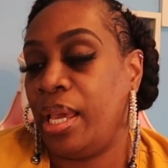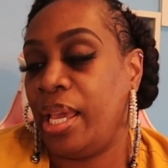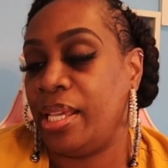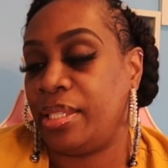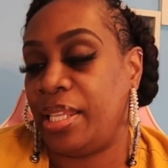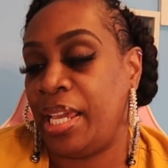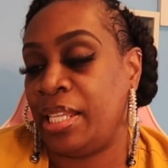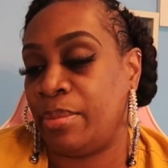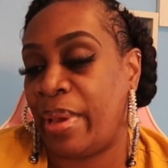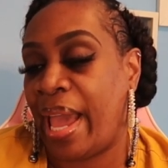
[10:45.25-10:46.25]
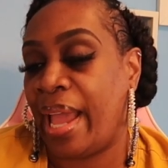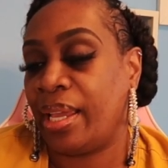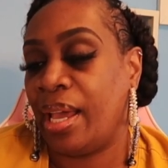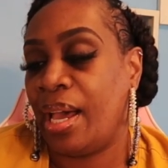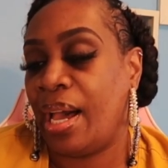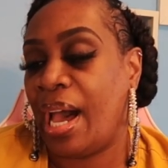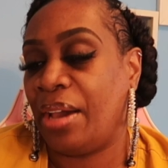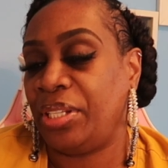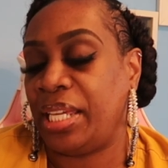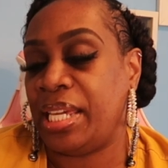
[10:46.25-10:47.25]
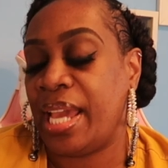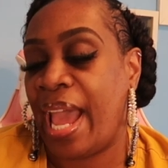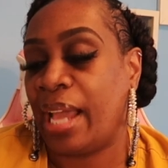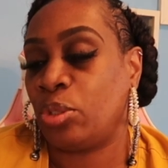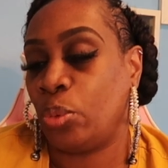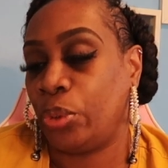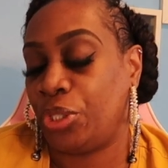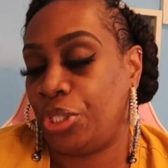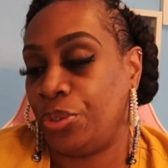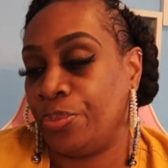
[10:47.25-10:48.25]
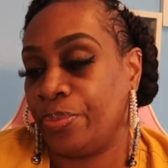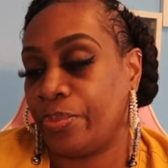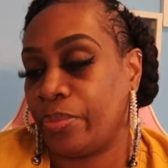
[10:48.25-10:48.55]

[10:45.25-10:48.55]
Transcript: his things back how did he act towards you